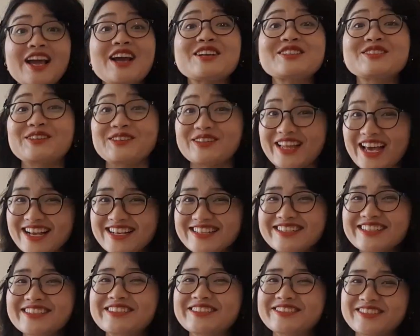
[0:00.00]
So that's
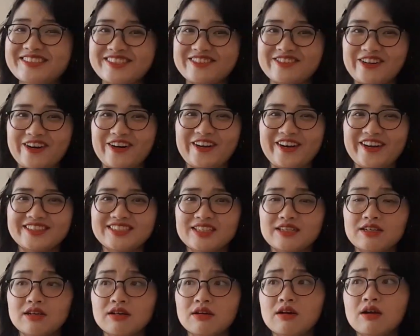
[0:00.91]
a good start.
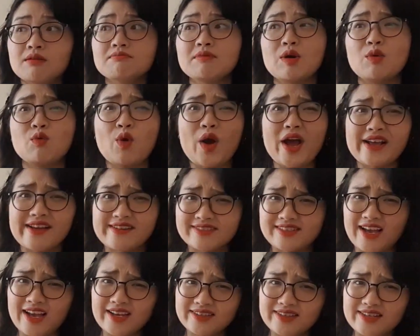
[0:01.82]
But what
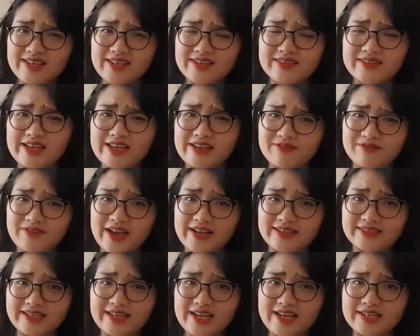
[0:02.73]
exactly the
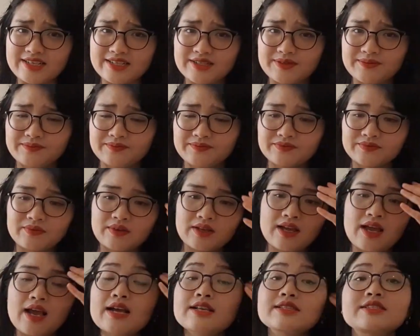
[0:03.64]
effect is?
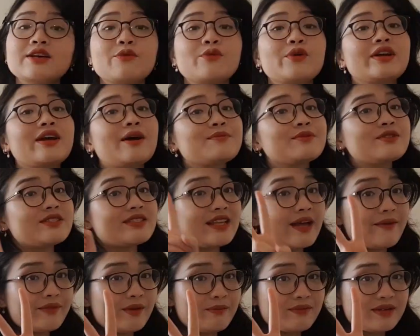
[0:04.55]
So we come to
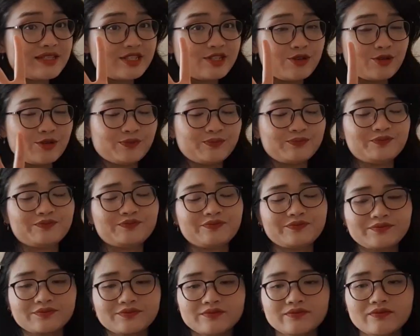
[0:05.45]
step number two.
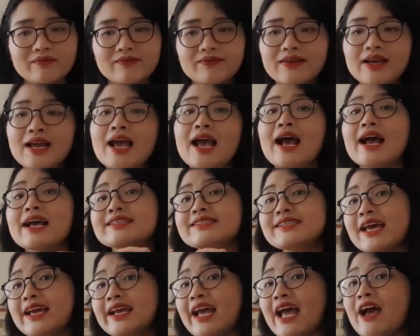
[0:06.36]

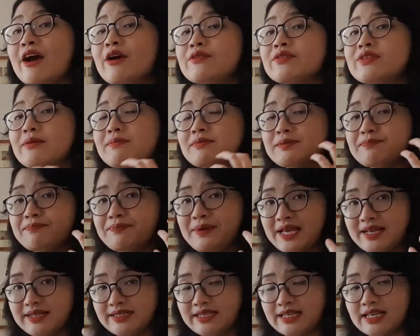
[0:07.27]
Take out the
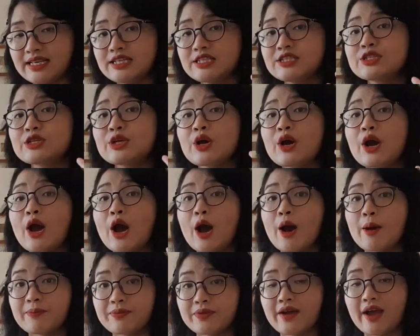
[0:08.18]
pieces
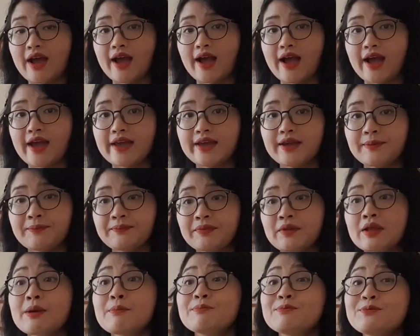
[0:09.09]
of the eye,
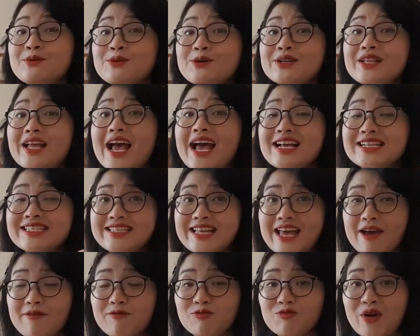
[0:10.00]
put
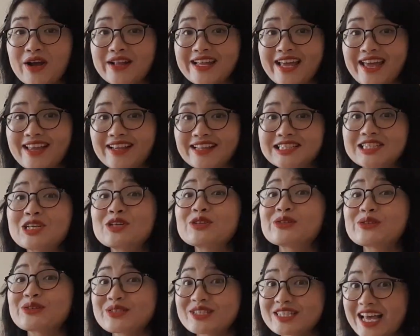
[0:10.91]
SDF1 in
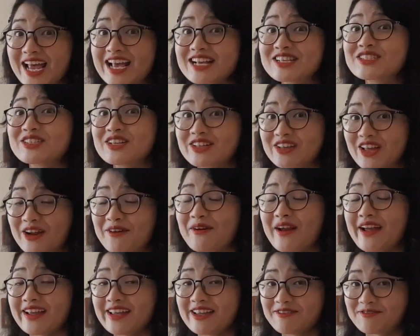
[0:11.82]
to test the
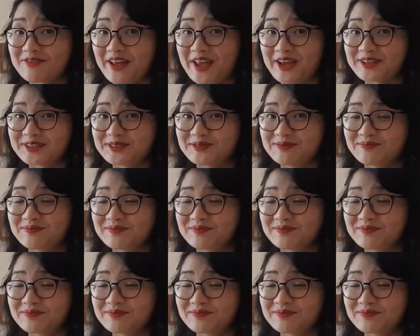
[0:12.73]
direct effect.